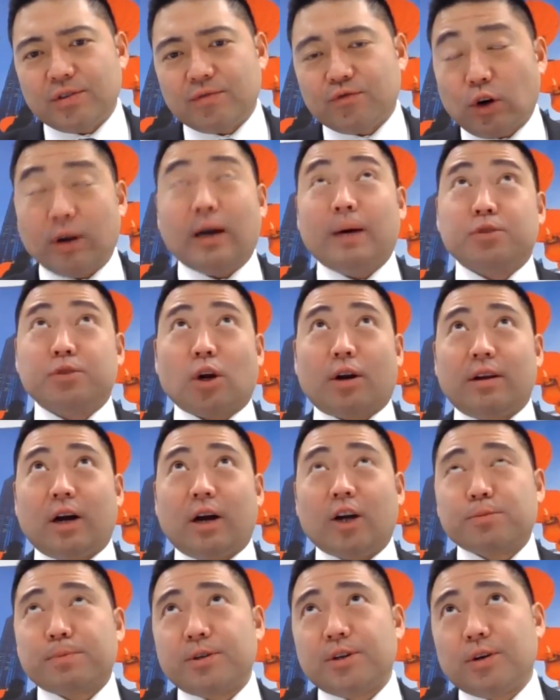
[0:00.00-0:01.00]

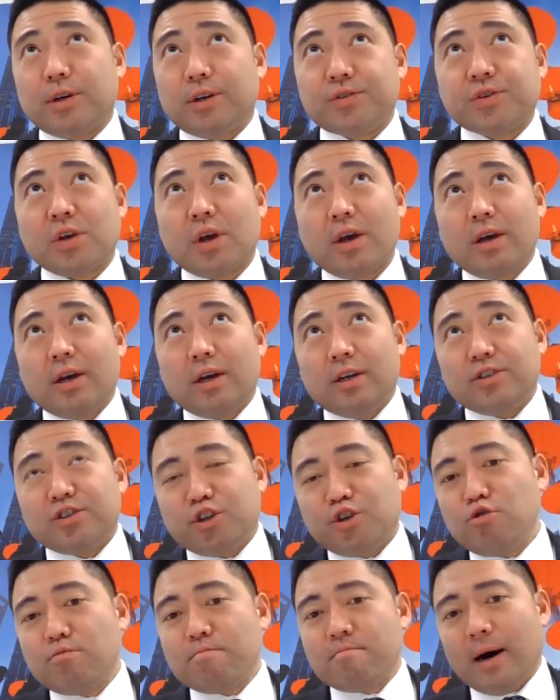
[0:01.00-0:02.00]
entrepreneurs
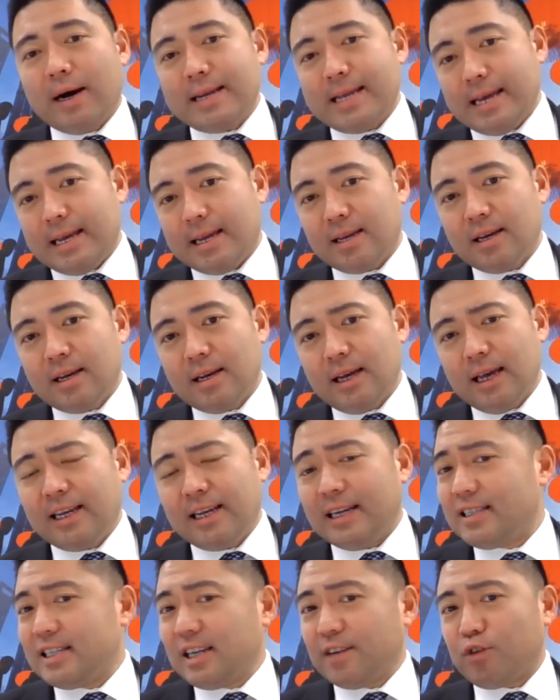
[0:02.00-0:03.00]
to money in a
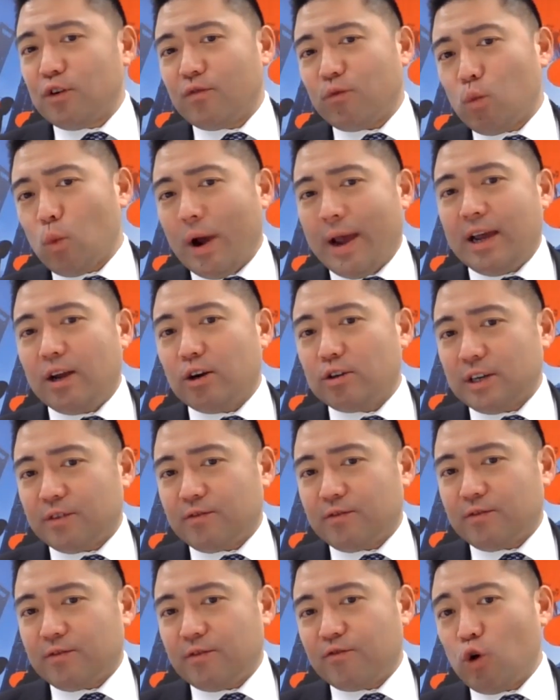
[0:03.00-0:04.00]
different way or different
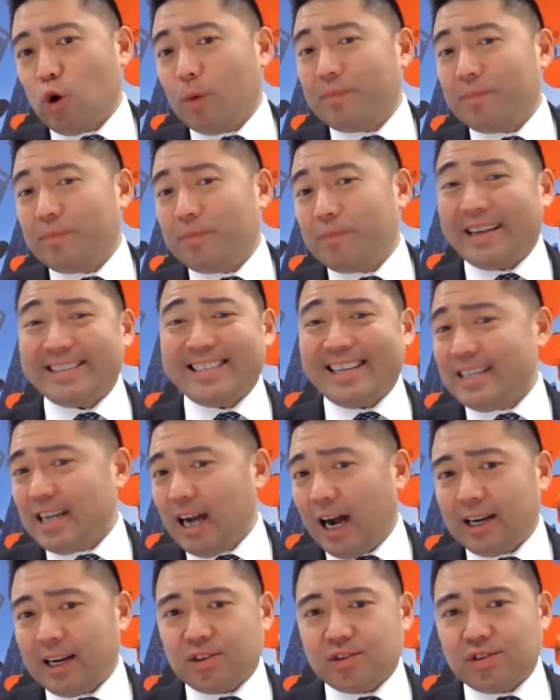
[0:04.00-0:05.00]
form that did
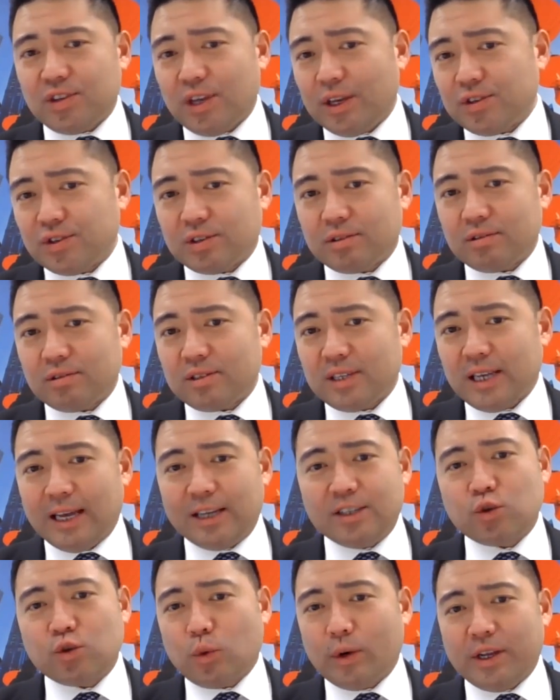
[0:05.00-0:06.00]
not exist
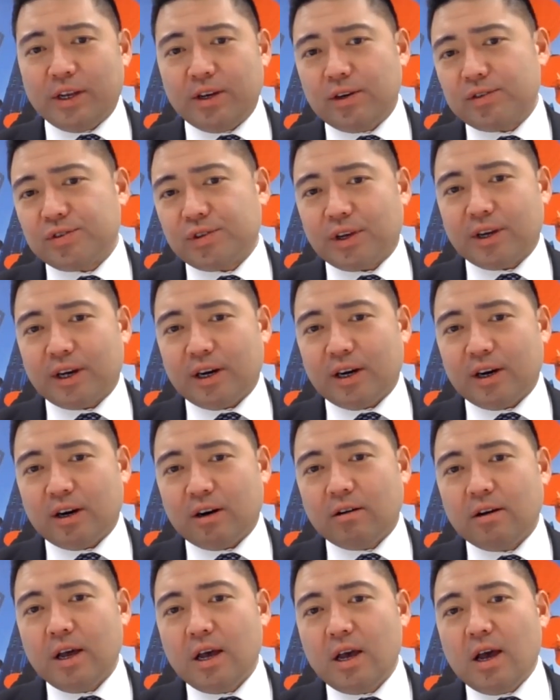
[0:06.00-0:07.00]
10, 20 years
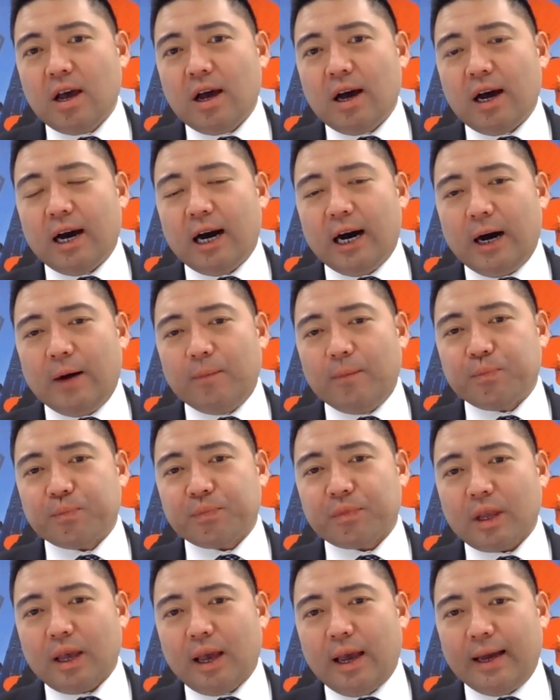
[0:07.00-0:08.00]
ago, and
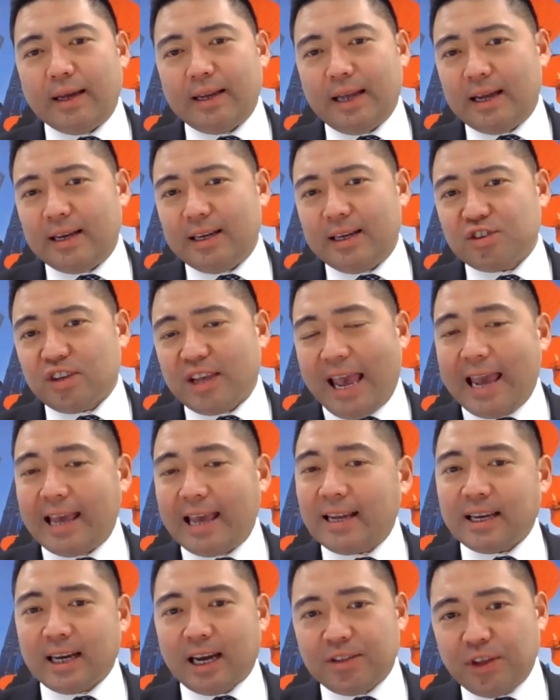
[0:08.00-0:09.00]
is
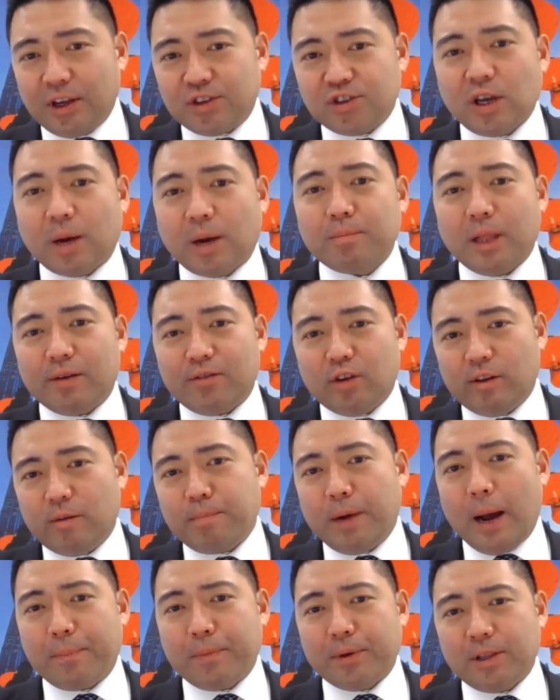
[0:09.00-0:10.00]
gaining, I think, some level of
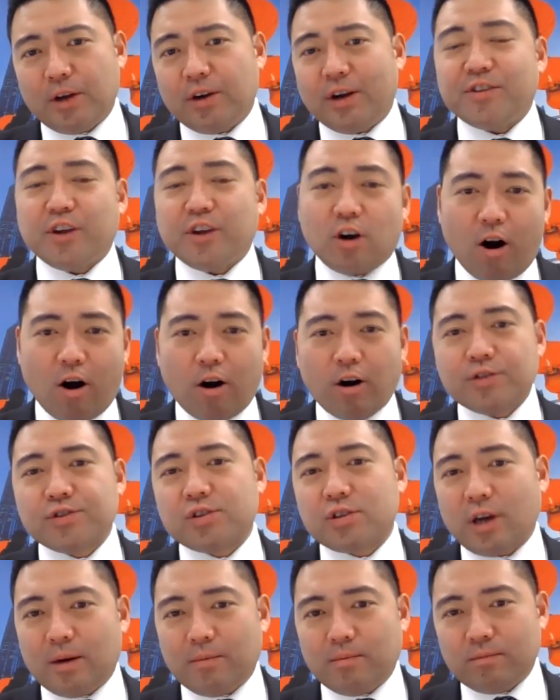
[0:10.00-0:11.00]
popularity. There are
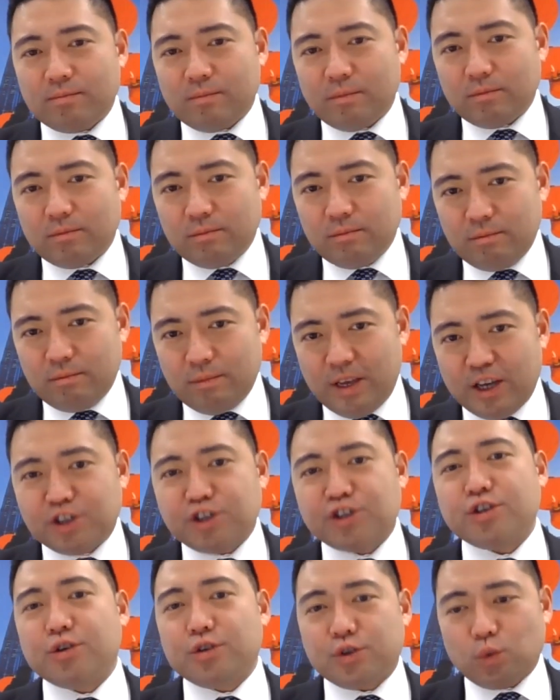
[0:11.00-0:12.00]
some
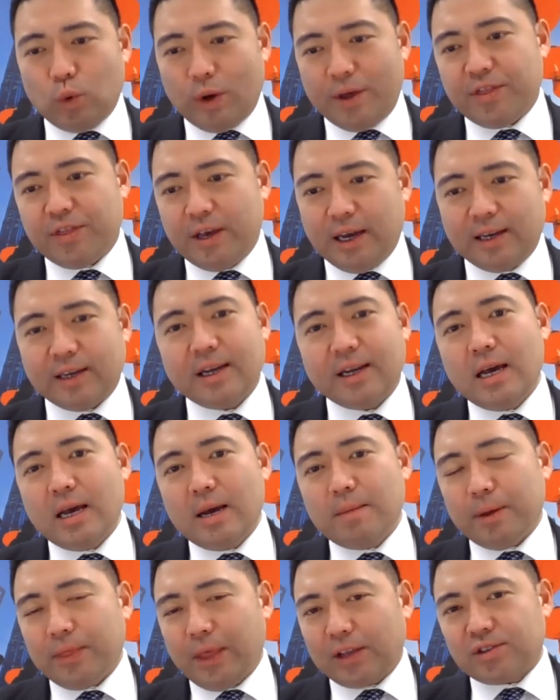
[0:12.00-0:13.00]
issues with it,
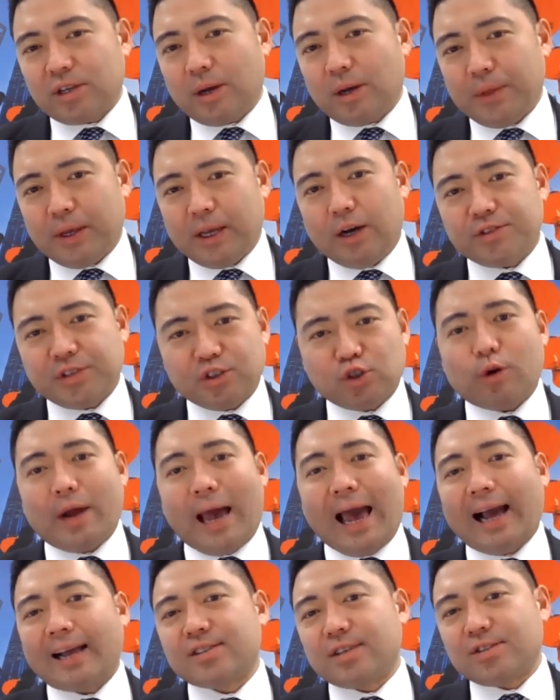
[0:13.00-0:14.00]
but that's something else. And sort of
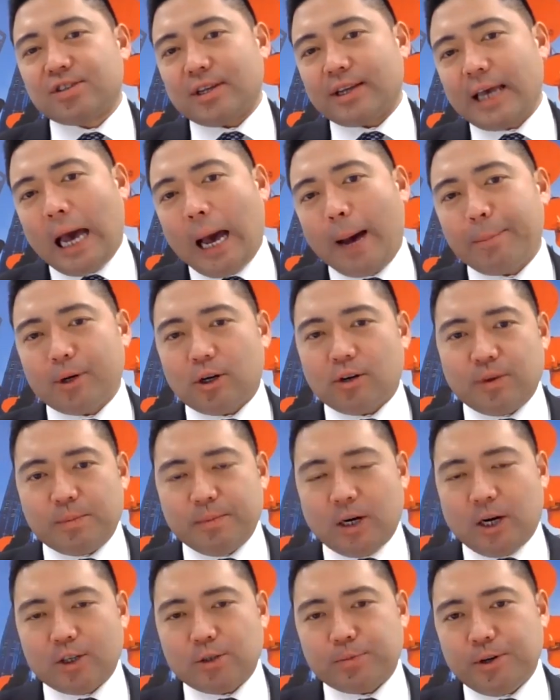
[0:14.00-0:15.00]
access to capital from
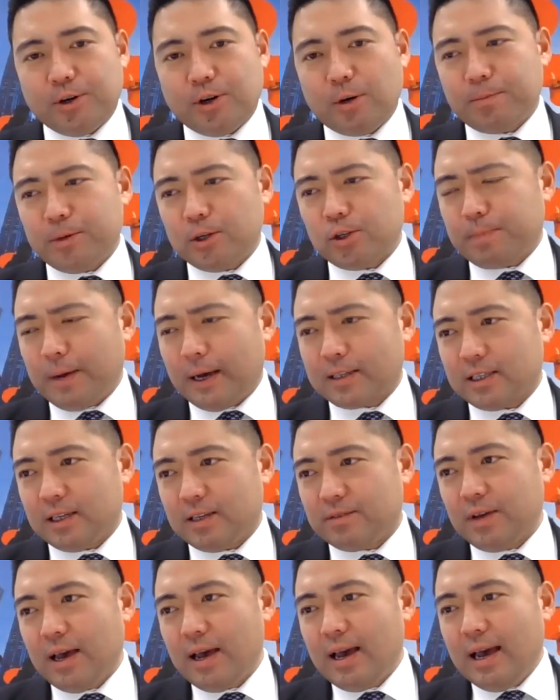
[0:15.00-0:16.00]
an entrepreneur perspective.
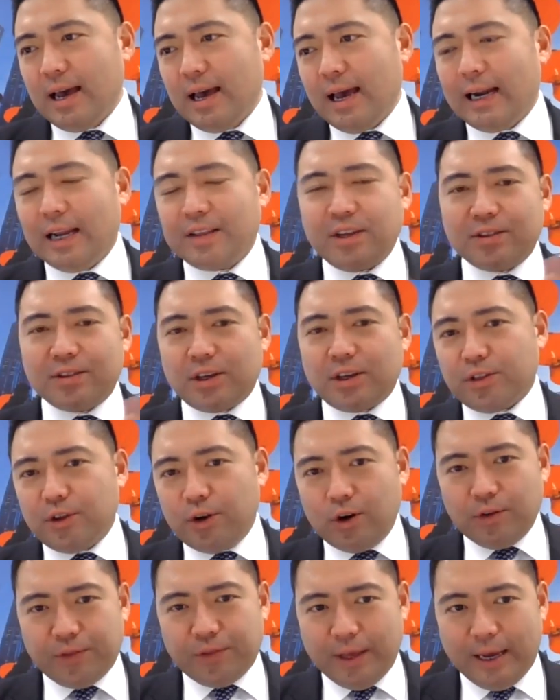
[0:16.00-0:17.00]
And I think the
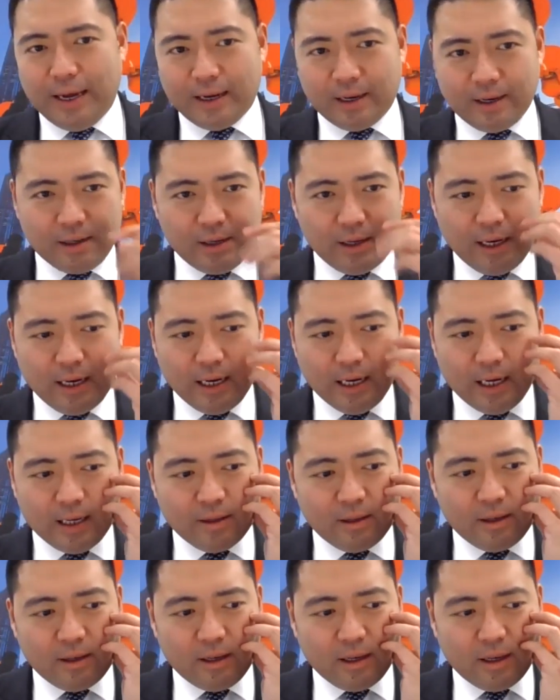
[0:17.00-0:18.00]
third thing,
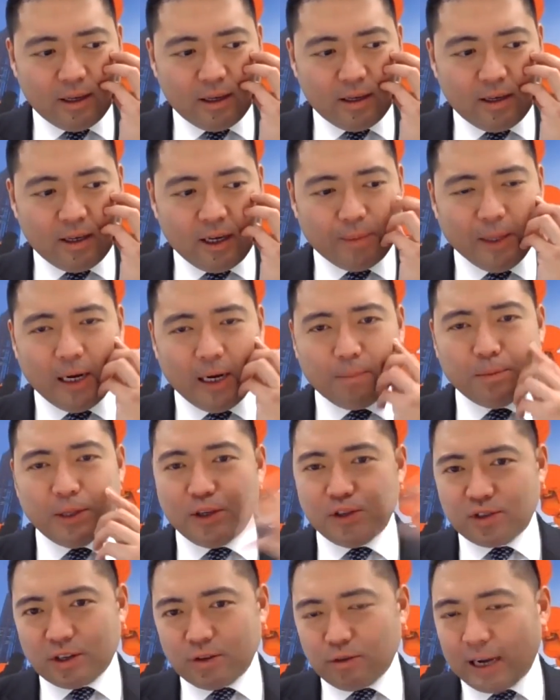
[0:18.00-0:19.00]
Yamilette,
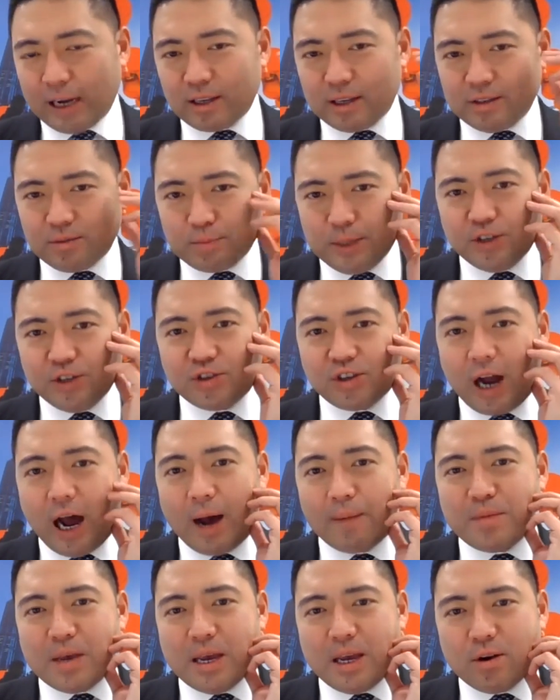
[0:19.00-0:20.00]
please
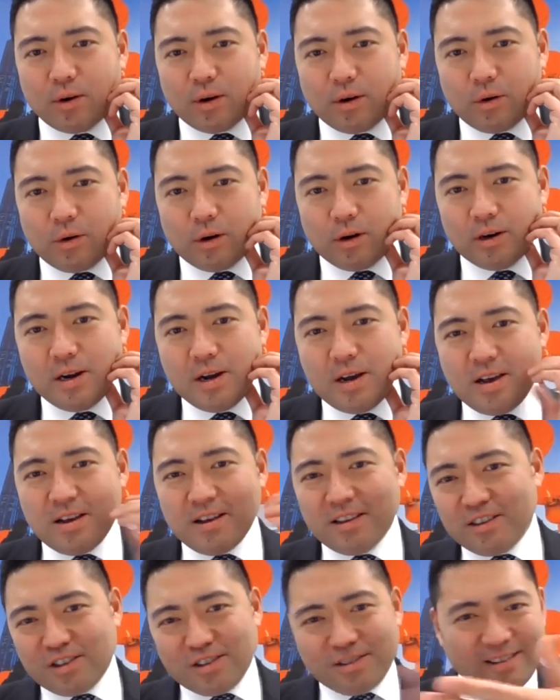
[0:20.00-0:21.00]
stop me or
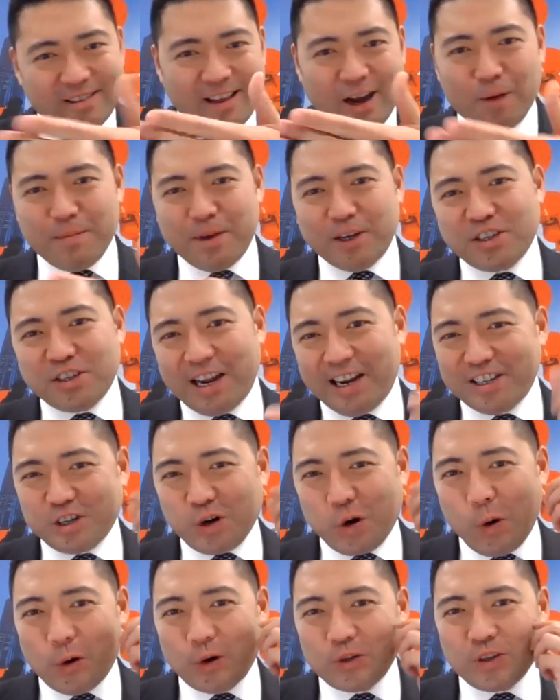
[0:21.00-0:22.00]
help me change
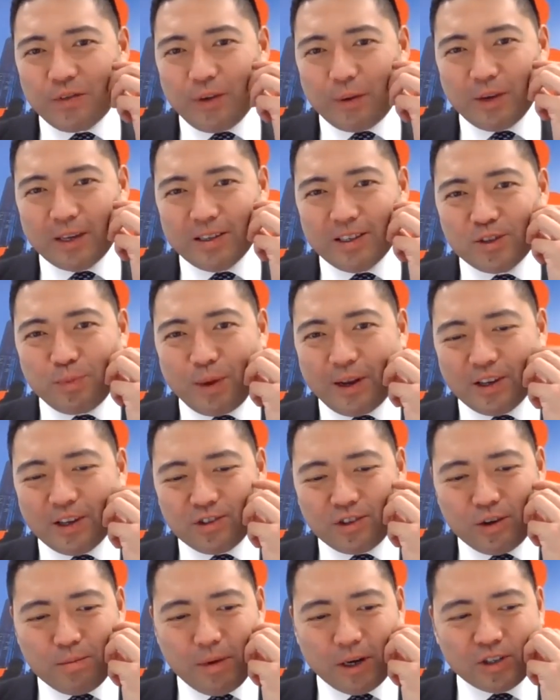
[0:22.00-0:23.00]
course if I'm spending
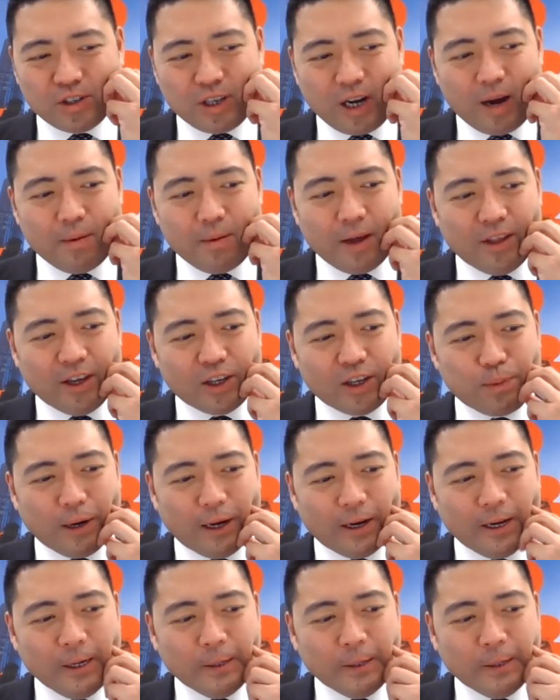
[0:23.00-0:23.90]
too much time on this. But